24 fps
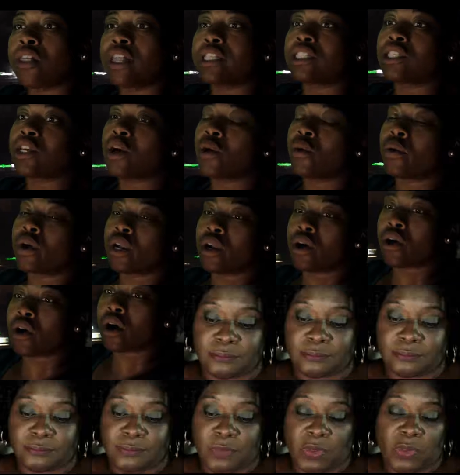that's going
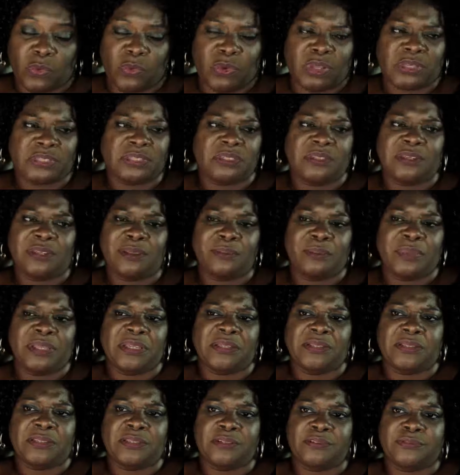on. Why should that make
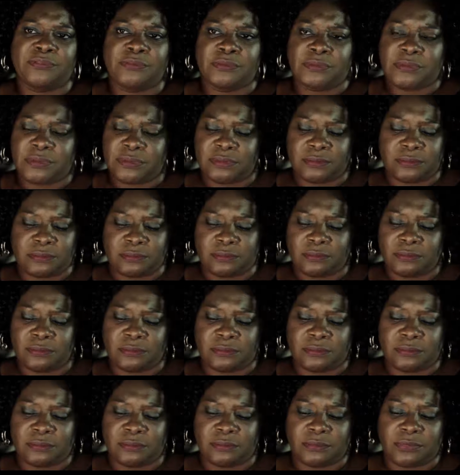a difference?
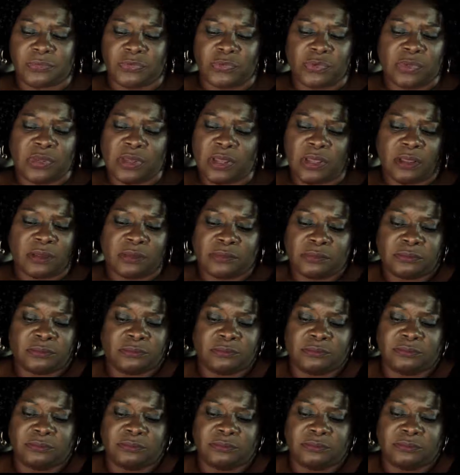We all